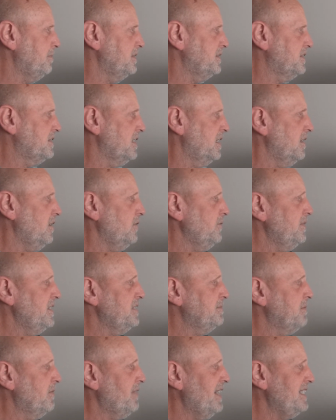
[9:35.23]
But uh, on
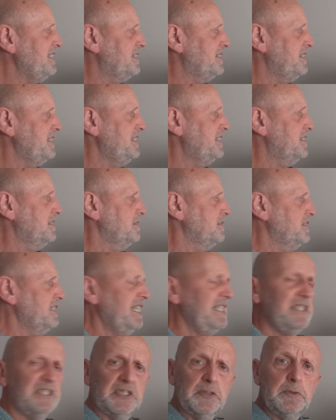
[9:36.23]
these Marantzes,
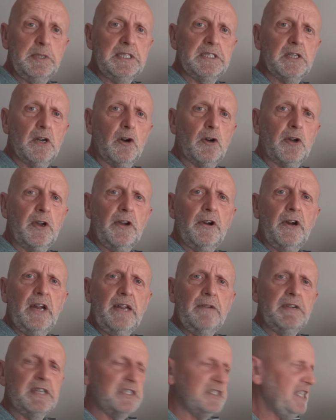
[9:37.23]
Sansuis that I've got
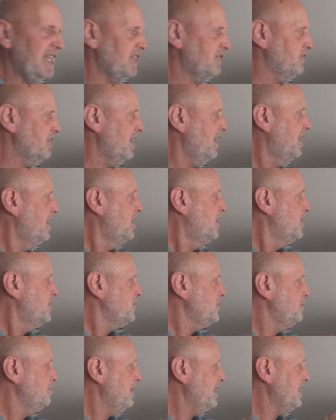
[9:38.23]
here, etc.,
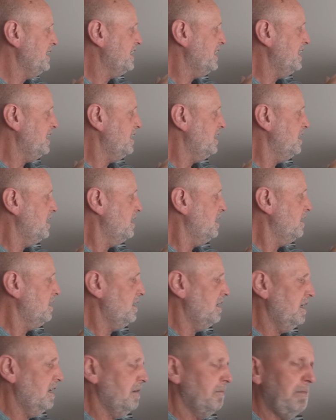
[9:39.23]
you may get
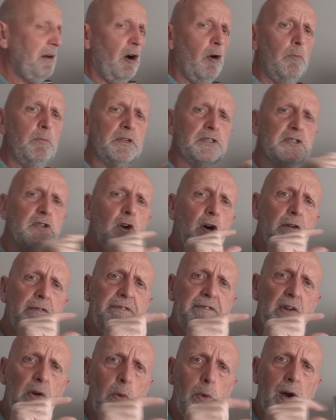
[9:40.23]
a, a, bulb that's got a
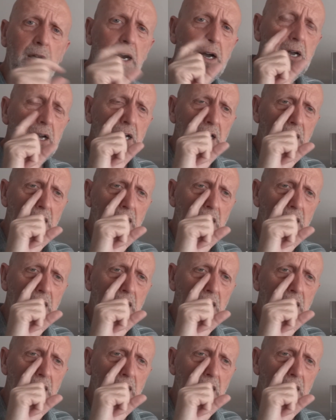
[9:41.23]
filter